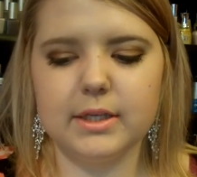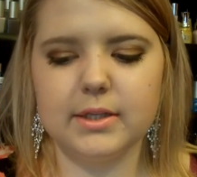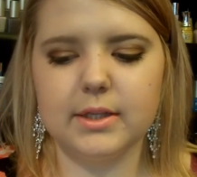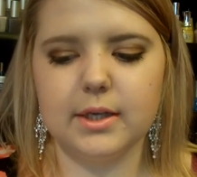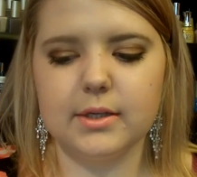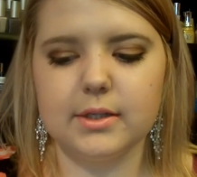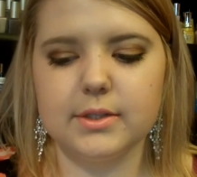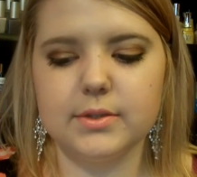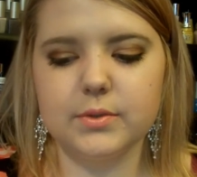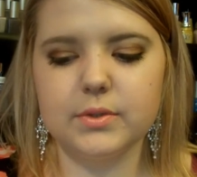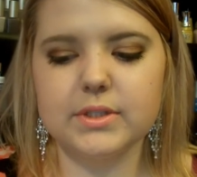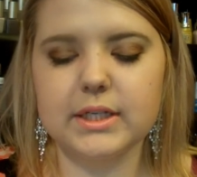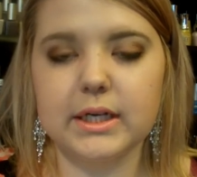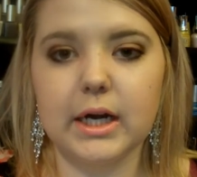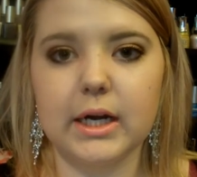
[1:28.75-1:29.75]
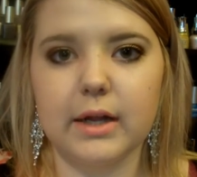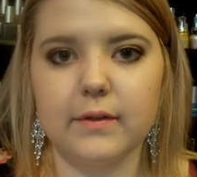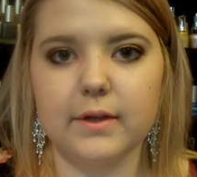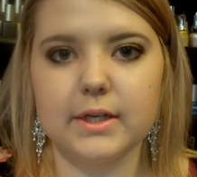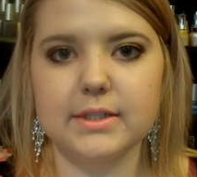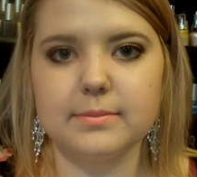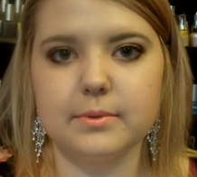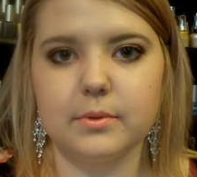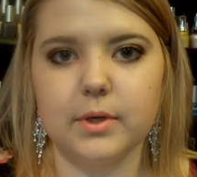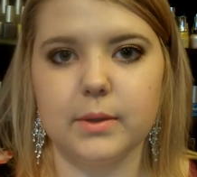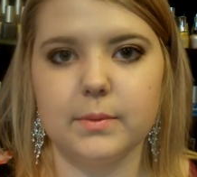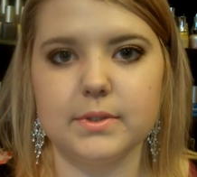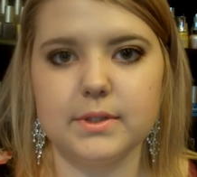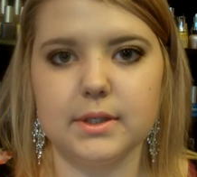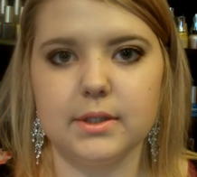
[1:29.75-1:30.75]
and then as soon as I got out of the hospital, I
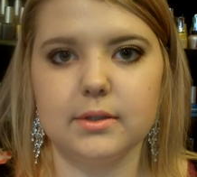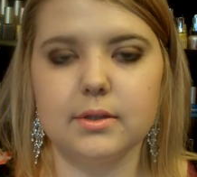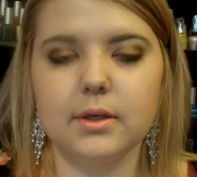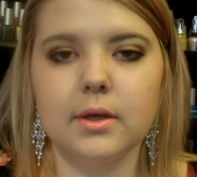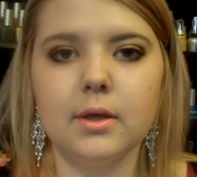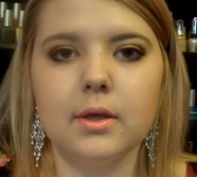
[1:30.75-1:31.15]
was like,